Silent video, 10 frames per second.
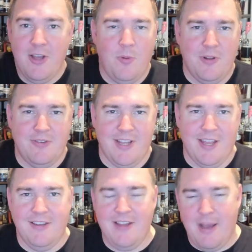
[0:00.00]
Once
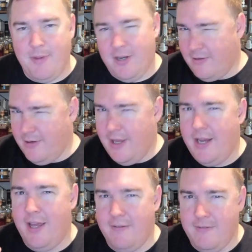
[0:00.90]
again, I'm going to learn how to
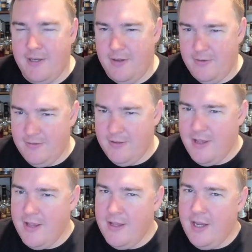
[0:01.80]
edit videos,
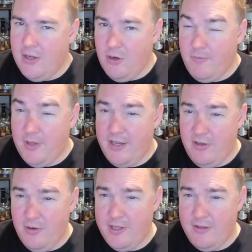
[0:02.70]
and hopefully I do
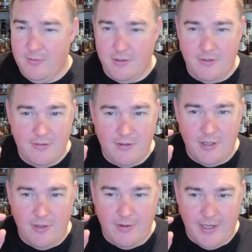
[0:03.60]
on this one so that
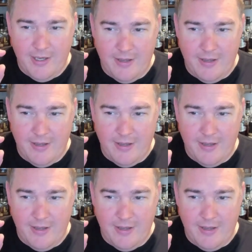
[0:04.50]
you can